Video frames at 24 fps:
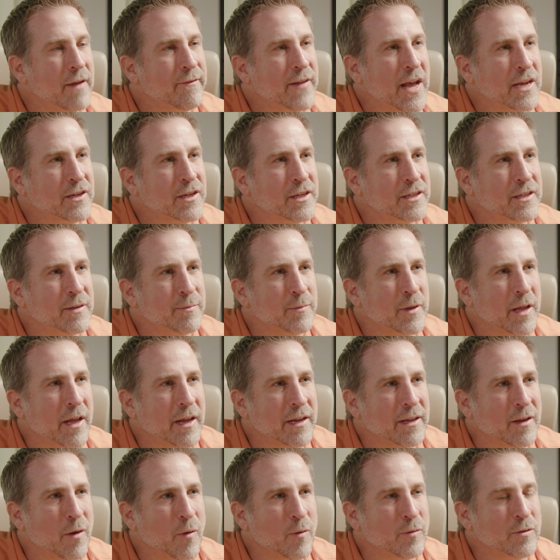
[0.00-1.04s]
of some
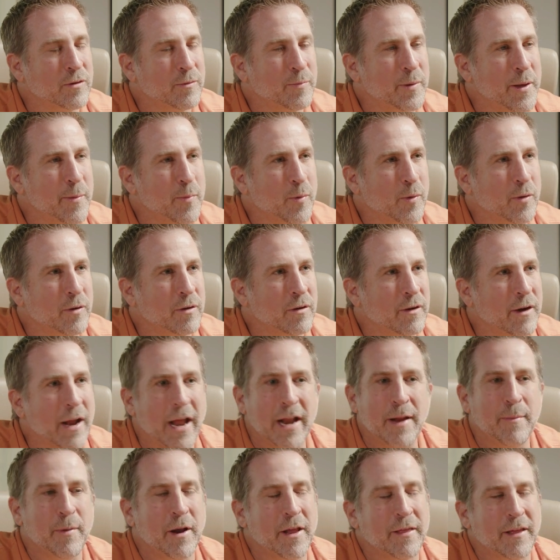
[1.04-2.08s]
like older people or
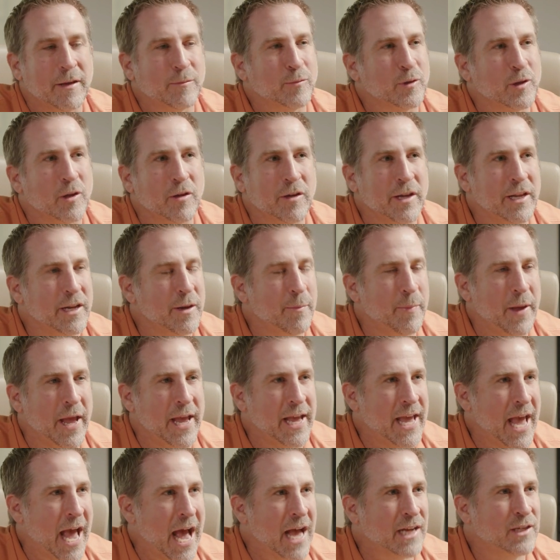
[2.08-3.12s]
anybody that was looking to pay
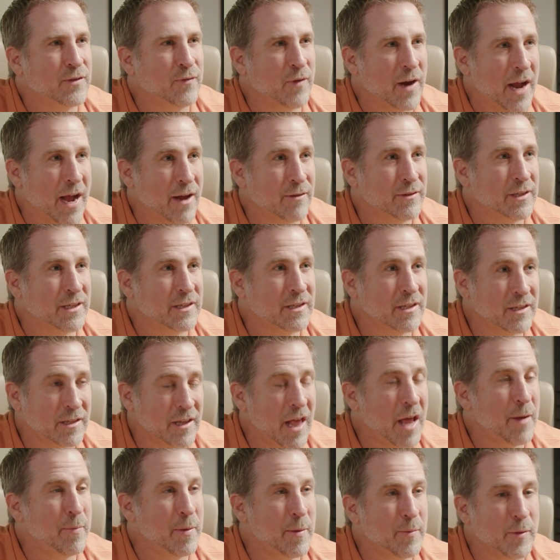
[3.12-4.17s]
cash for houses, because a
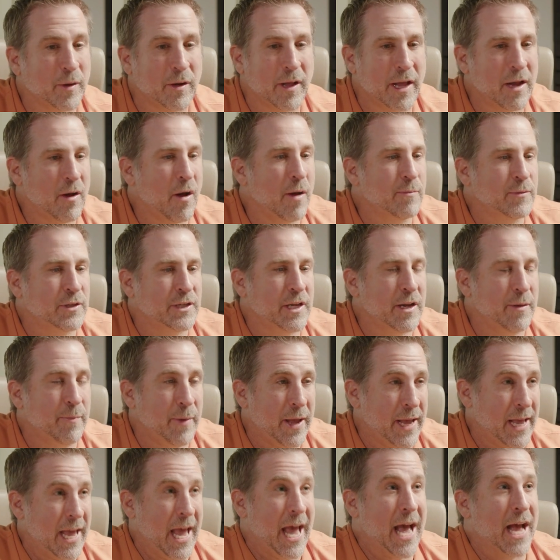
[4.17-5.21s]
lot of people are like, oh, I'm just going to
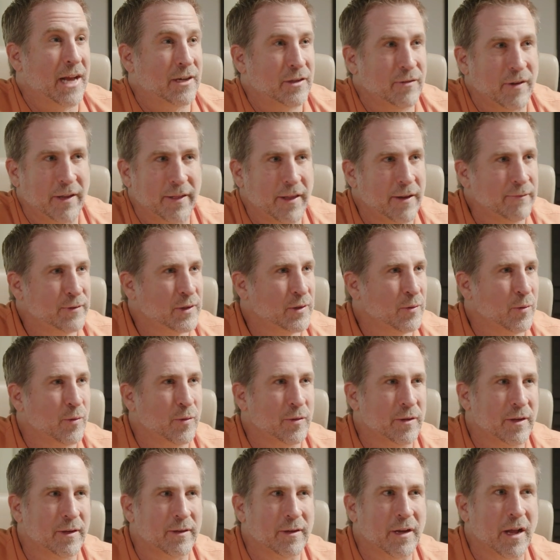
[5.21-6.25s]
pay cash, right? They've
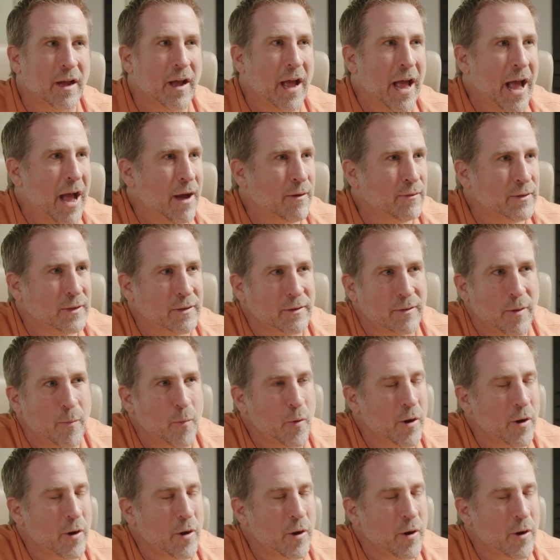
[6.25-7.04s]
sold the house somewhere.